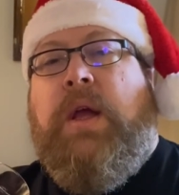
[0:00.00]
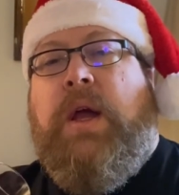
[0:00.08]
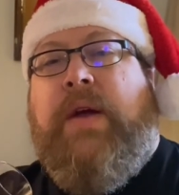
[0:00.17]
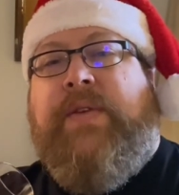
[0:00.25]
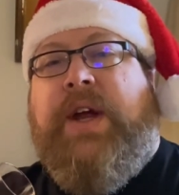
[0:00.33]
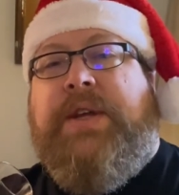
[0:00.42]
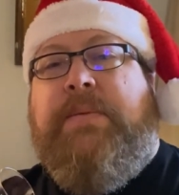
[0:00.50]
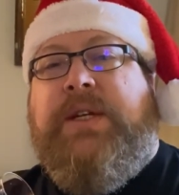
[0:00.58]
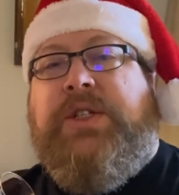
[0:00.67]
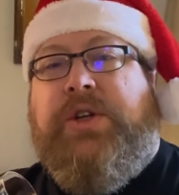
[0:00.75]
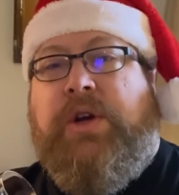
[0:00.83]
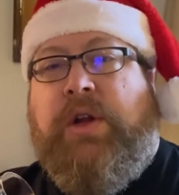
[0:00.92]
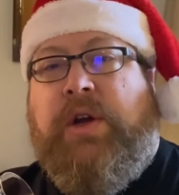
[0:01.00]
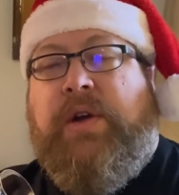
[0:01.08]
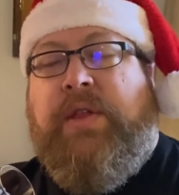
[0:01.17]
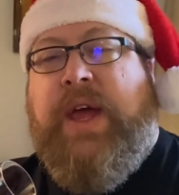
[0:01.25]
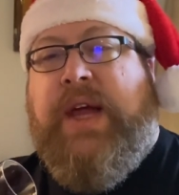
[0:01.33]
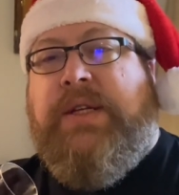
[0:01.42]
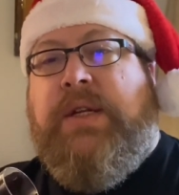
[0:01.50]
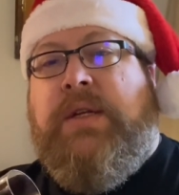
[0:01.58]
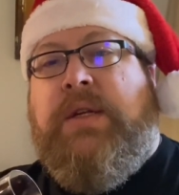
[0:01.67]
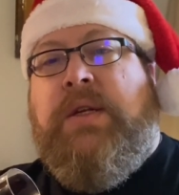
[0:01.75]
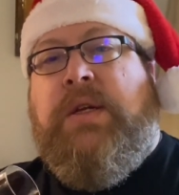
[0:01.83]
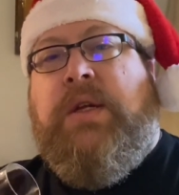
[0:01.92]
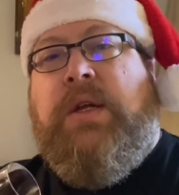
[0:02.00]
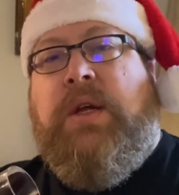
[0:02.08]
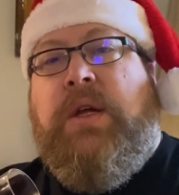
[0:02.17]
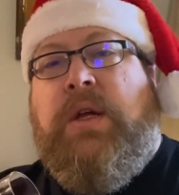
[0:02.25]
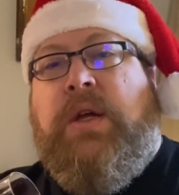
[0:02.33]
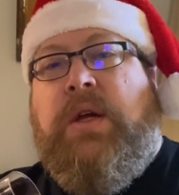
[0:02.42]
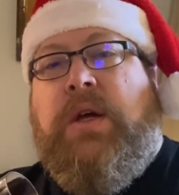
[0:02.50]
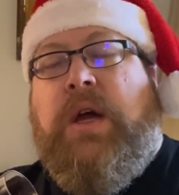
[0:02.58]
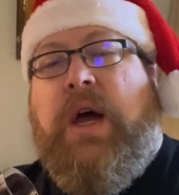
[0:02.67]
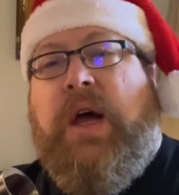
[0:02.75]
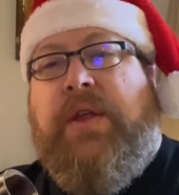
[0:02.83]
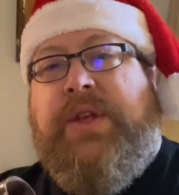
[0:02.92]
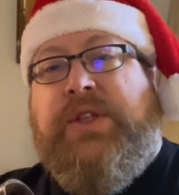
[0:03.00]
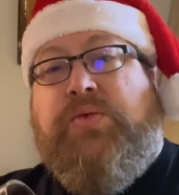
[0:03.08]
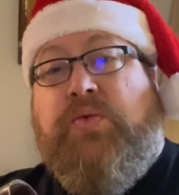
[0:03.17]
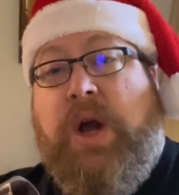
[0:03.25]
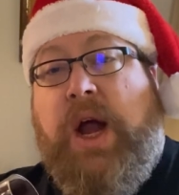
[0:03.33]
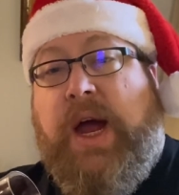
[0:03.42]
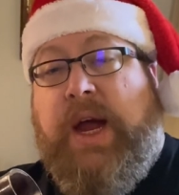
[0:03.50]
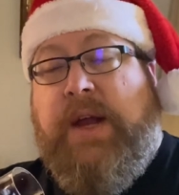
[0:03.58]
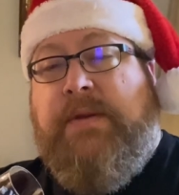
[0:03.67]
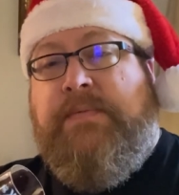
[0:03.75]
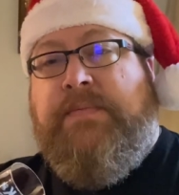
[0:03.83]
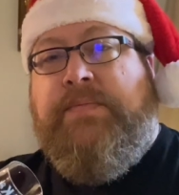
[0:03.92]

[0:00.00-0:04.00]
I forgot to mention earlier that this rye